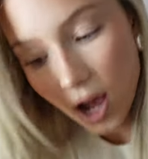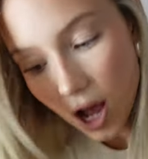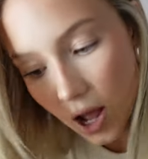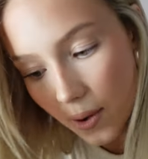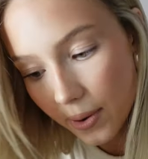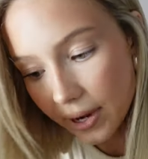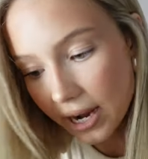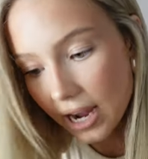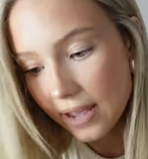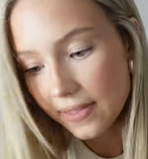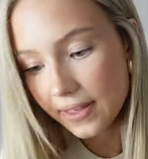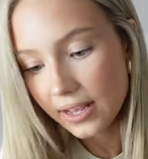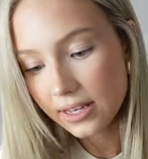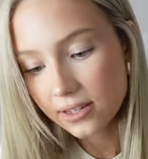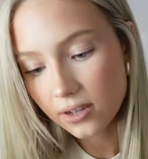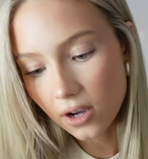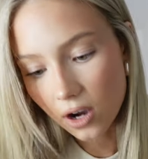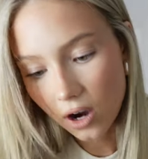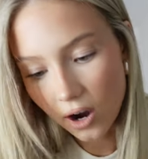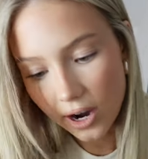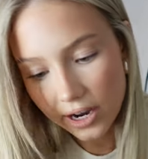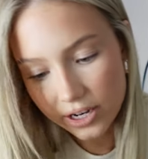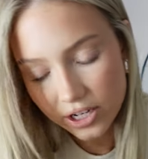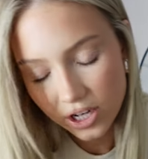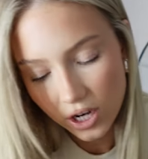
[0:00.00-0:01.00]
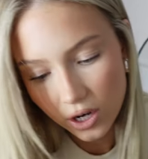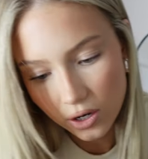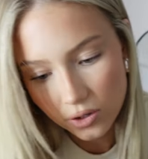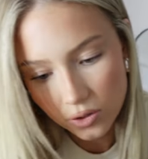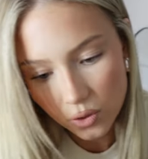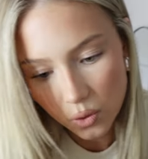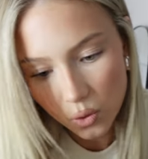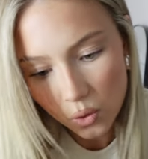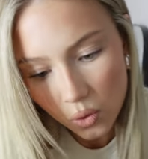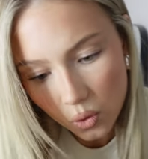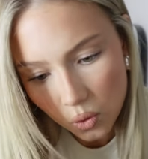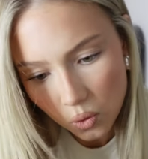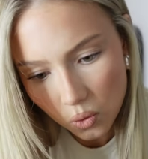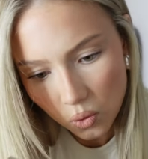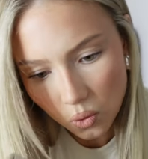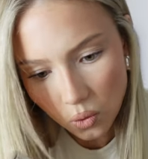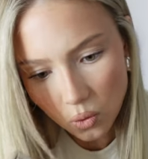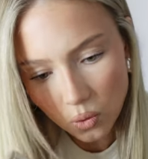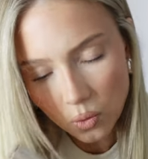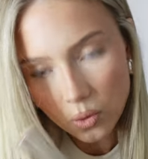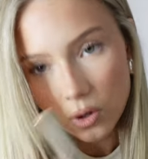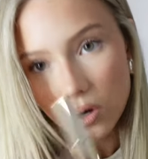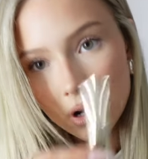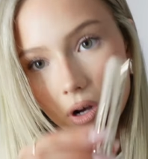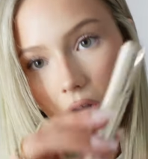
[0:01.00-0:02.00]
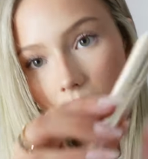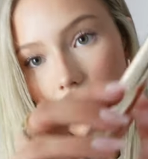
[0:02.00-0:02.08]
Oh, okay, these are eyeshadows. Ooh,